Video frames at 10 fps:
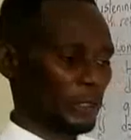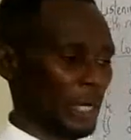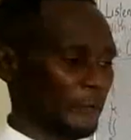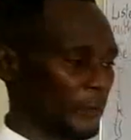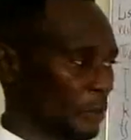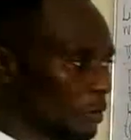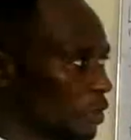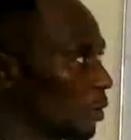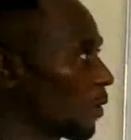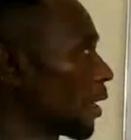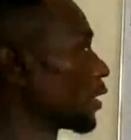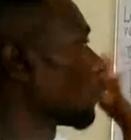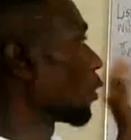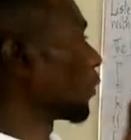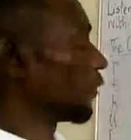left to summarize
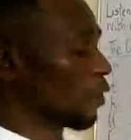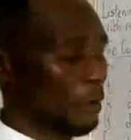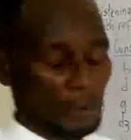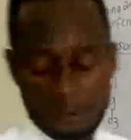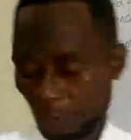what we've done.